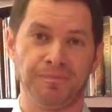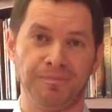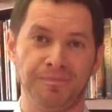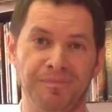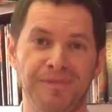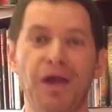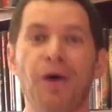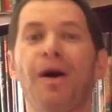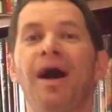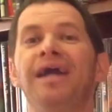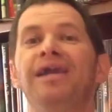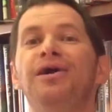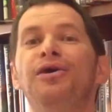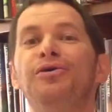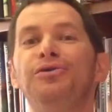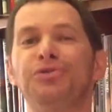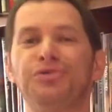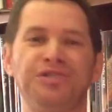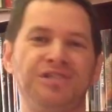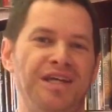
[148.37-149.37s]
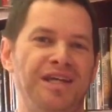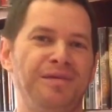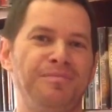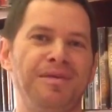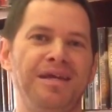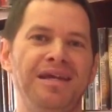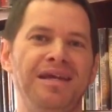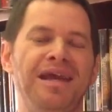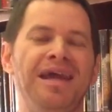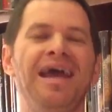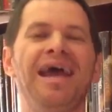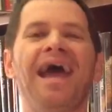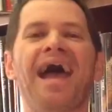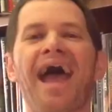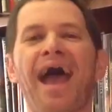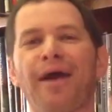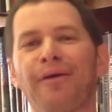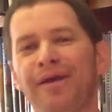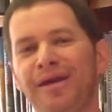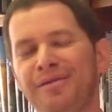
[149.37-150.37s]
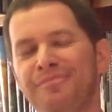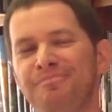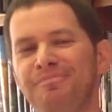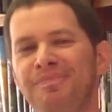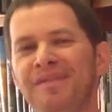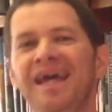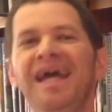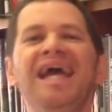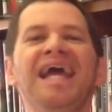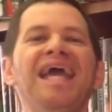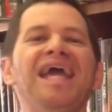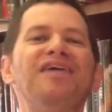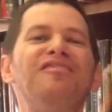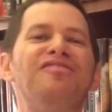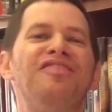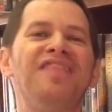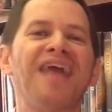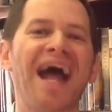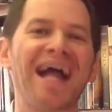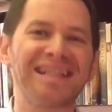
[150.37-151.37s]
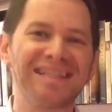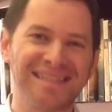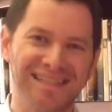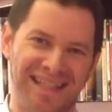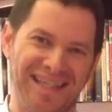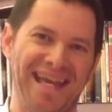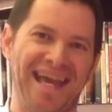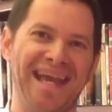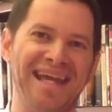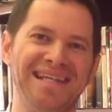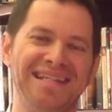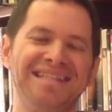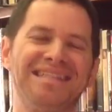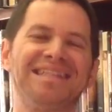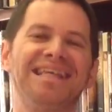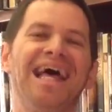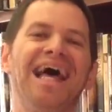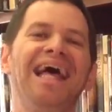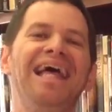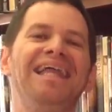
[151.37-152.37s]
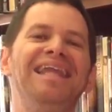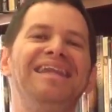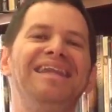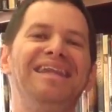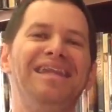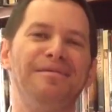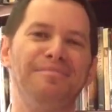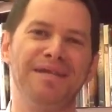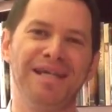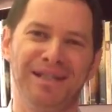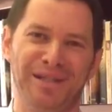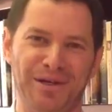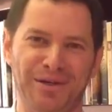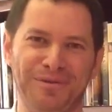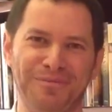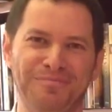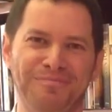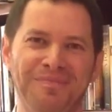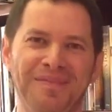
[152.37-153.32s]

Now I know you'll say to me, Harry, if that's the case, leave me alone.